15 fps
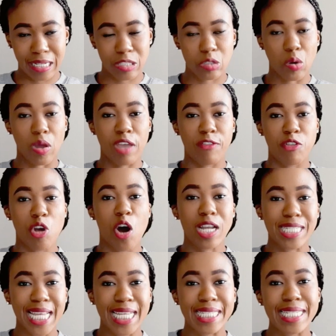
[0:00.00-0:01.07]
So if your
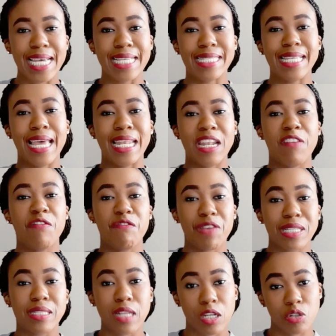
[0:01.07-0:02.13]
debt is in a
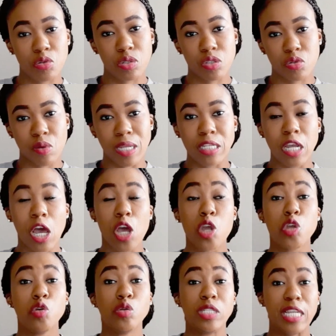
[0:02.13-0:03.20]
fixed interest rate,
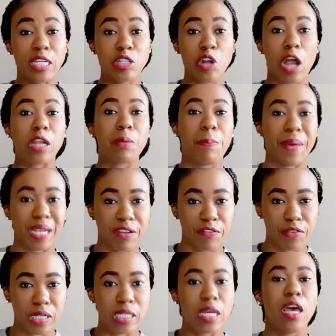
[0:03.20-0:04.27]
you did not
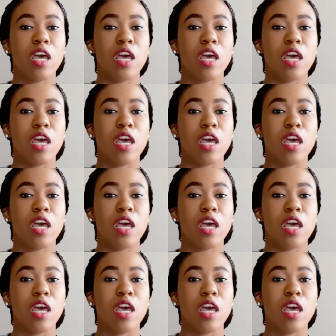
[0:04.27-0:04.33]
benefit.